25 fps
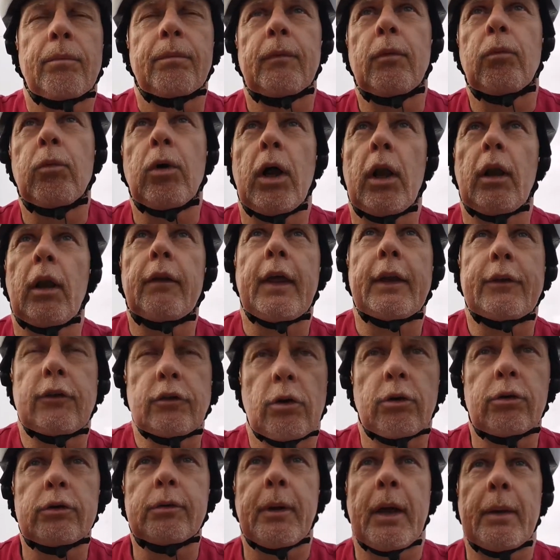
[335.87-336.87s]
well, they
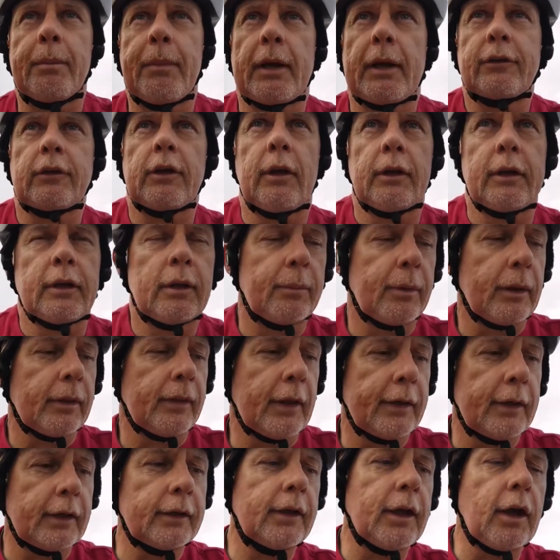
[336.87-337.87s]
talked about masculinity, but
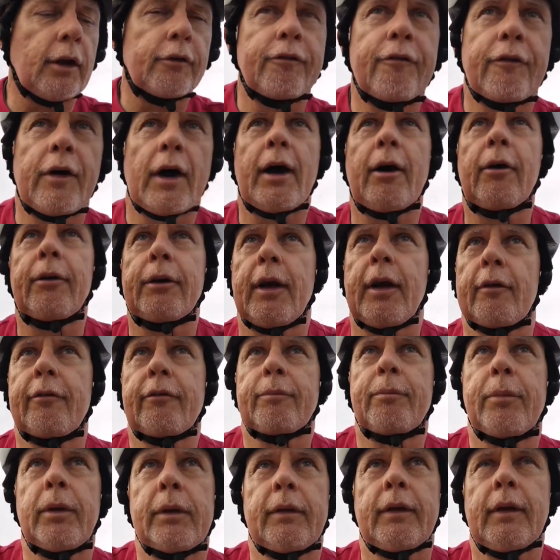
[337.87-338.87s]
they didn't go far
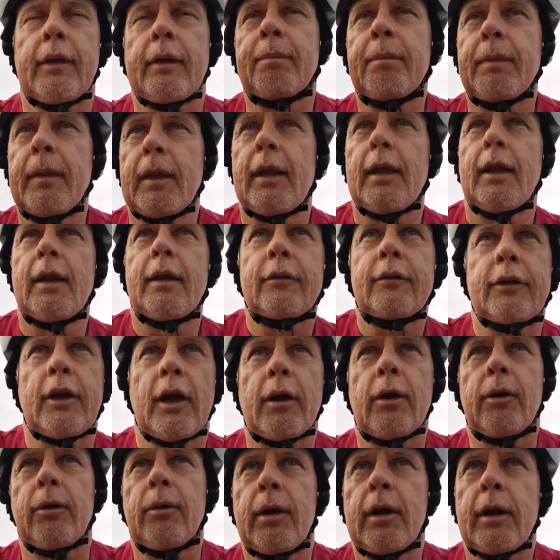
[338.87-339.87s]
enough. But
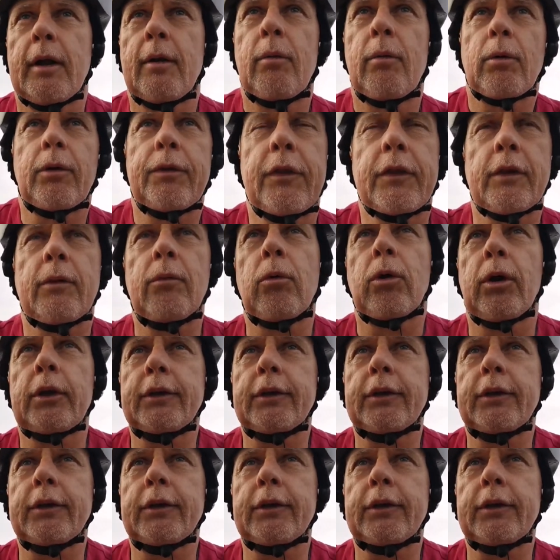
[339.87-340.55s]
so what